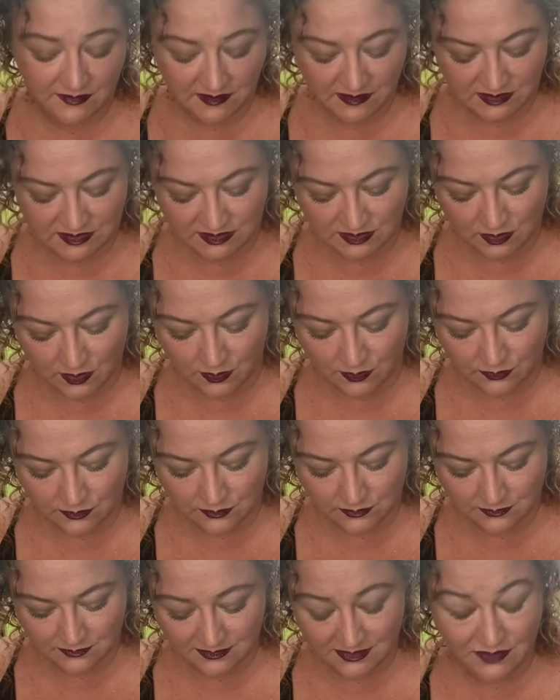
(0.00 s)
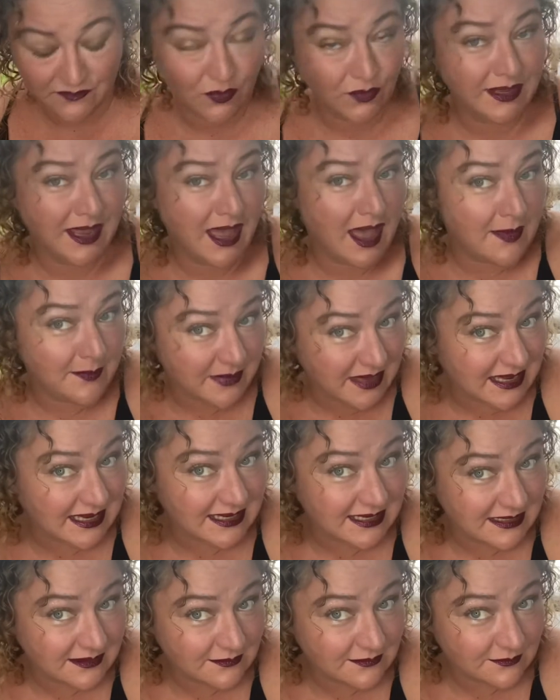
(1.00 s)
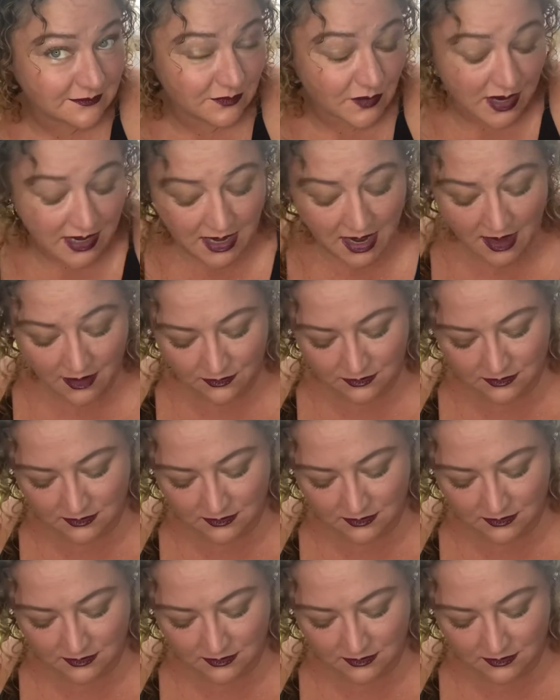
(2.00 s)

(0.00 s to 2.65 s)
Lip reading: so you've only got me right now.